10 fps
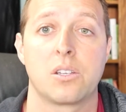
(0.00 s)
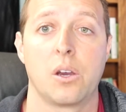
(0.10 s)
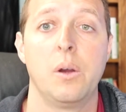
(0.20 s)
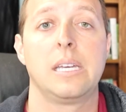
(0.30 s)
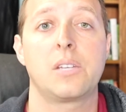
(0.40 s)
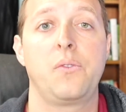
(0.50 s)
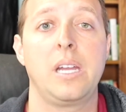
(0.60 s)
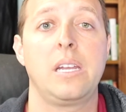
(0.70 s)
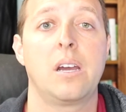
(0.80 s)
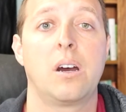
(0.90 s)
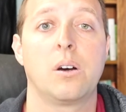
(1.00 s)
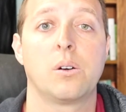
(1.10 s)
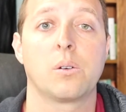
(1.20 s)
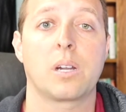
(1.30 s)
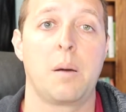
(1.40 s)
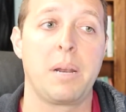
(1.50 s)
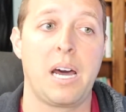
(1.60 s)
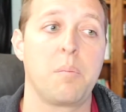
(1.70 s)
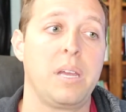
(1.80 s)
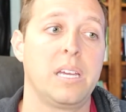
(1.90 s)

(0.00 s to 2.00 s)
So this video coming up